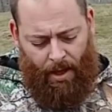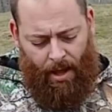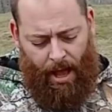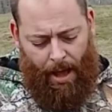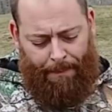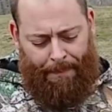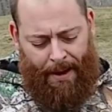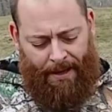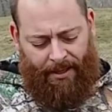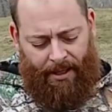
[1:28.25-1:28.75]

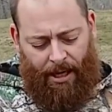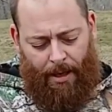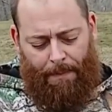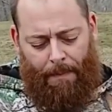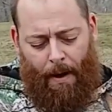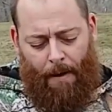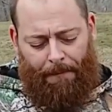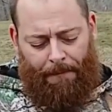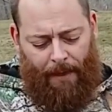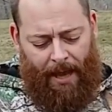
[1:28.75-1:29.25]
I picked it up
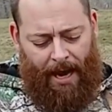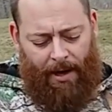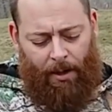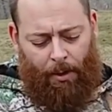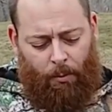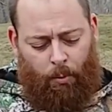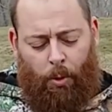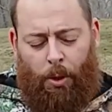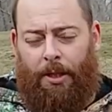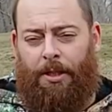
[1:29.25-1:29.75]
out of
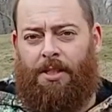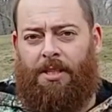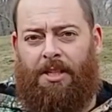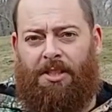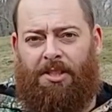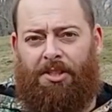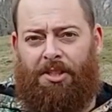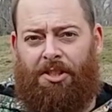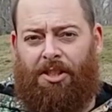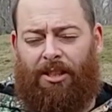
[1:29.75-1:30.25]
the woods.
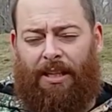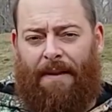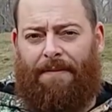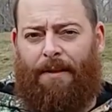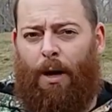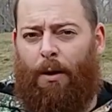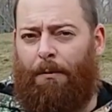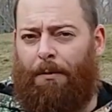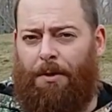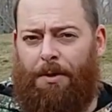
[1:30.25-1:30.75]
This is just
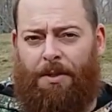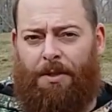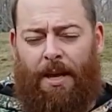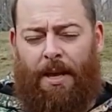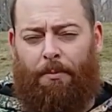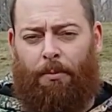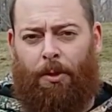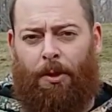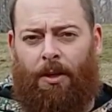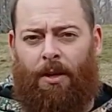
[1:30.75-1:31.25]
leftovers
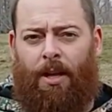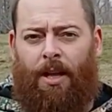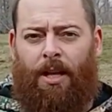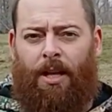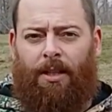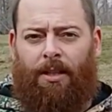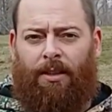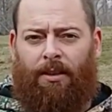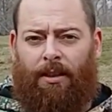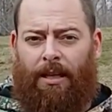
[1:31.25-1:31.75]
that were
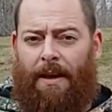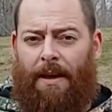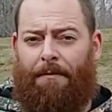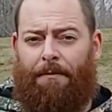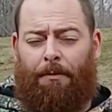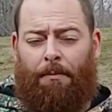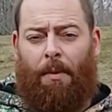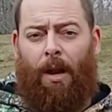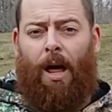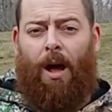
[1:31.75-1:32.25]
left
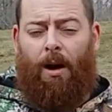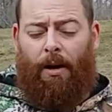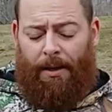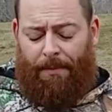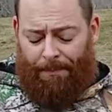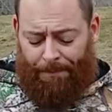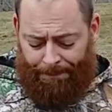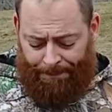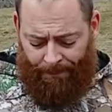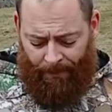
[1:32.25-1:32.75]
from
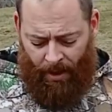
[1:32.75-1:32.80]
logging.